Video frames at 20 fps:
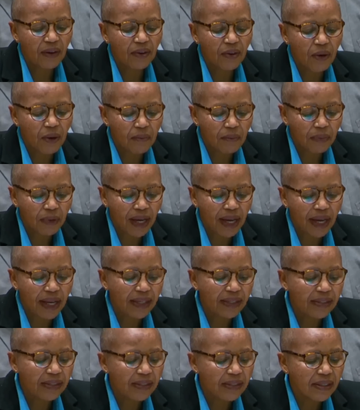
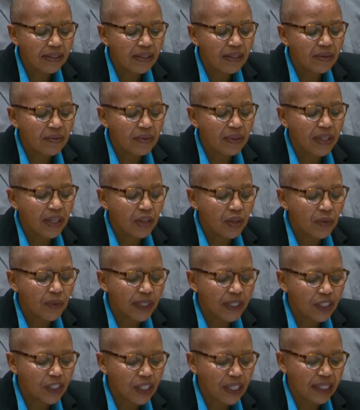compliance with the
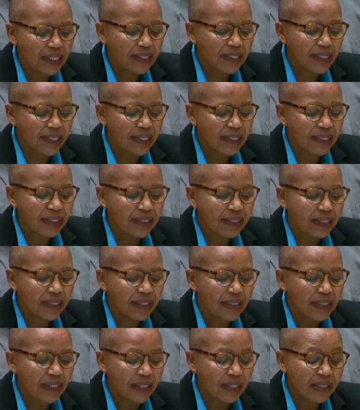UN Charter
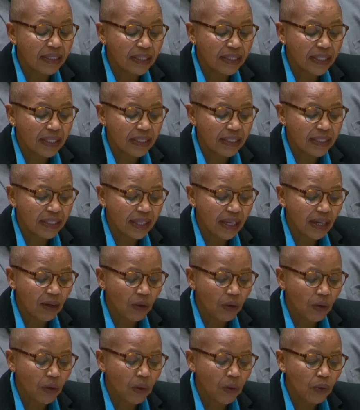and international
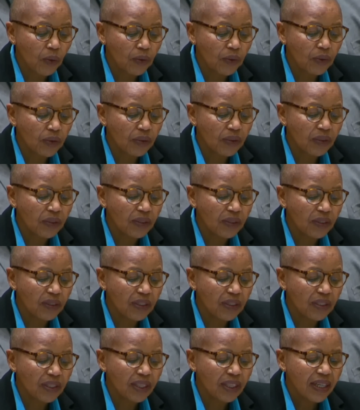law.
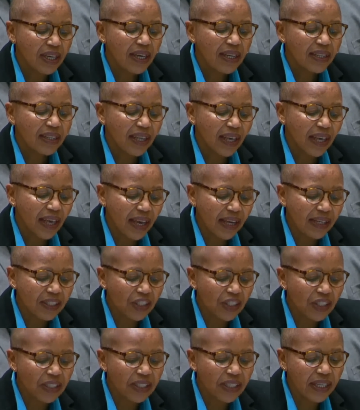The
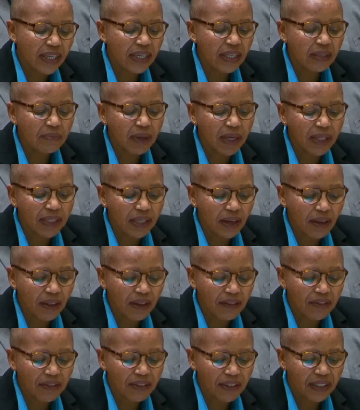action taken by South
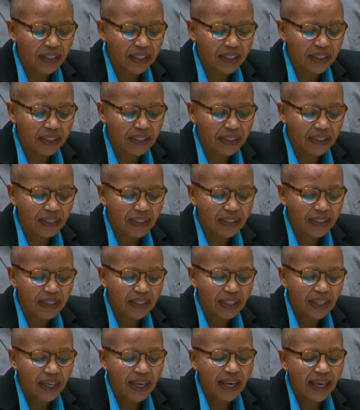Africa
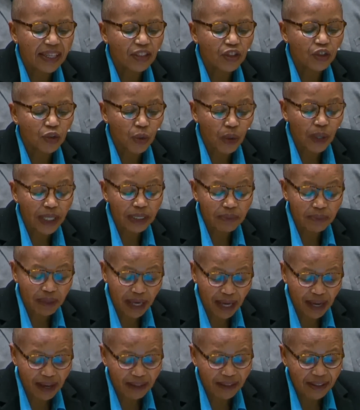and joined by
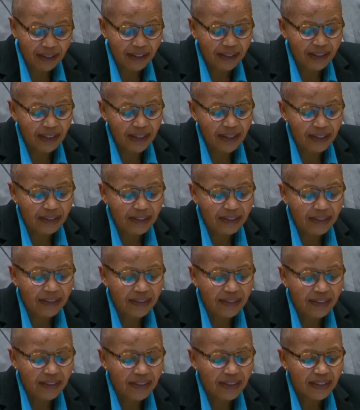other states
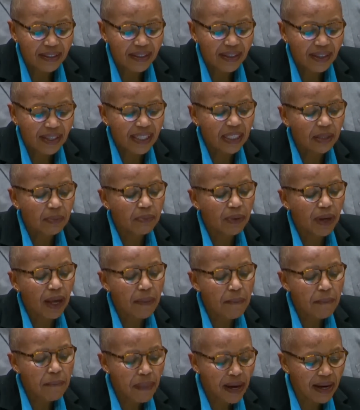is
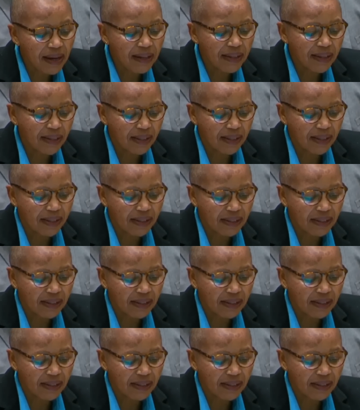primarily